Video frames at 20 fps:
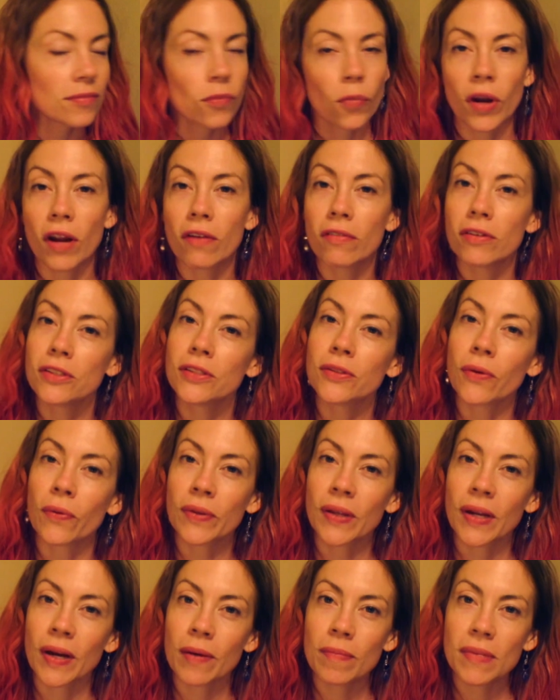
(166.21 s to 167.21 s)
whatever stone
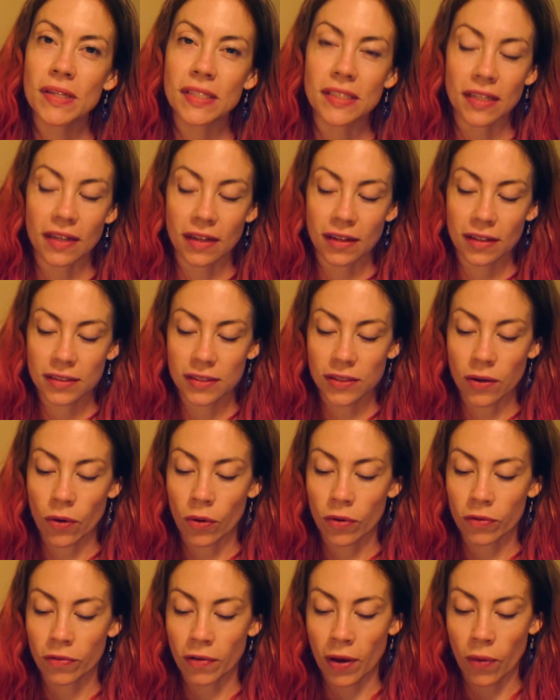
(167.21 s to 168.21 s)
that I'm missing.
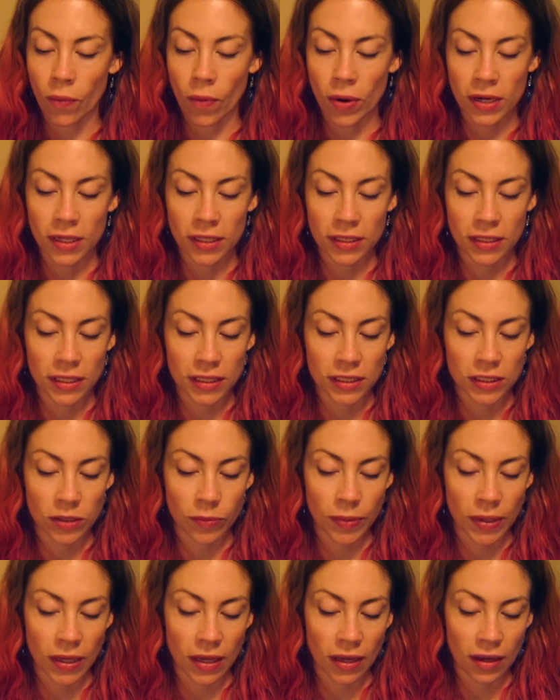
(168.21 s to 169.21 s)
So if I wanted it to
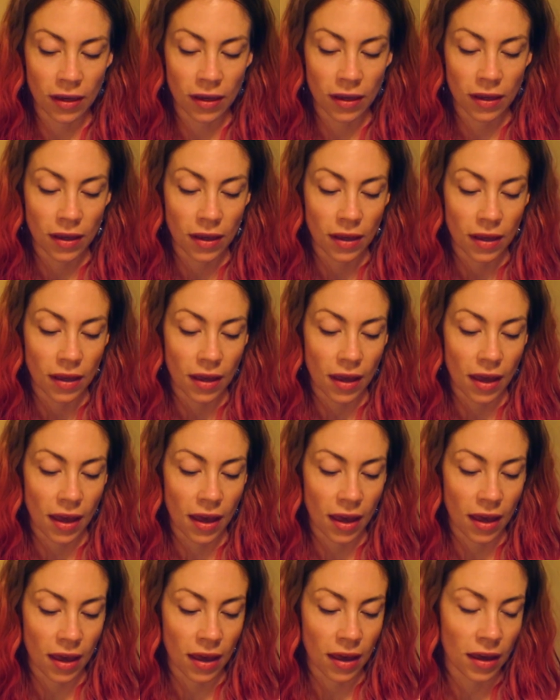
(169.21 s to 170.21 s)
be
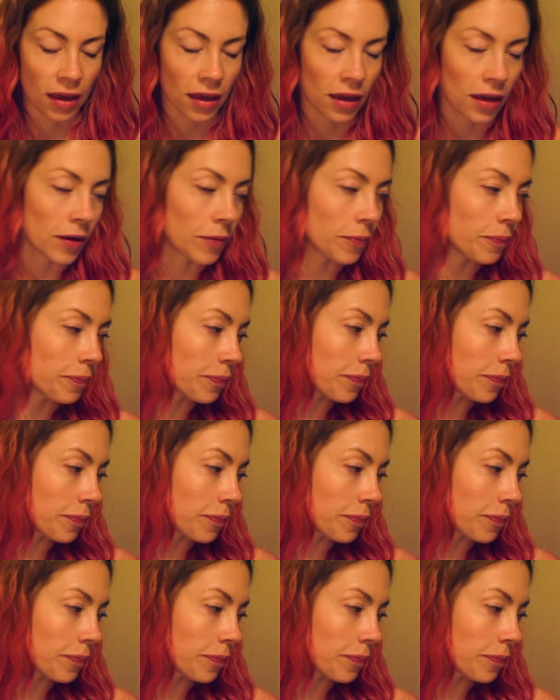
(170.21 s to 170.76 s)
a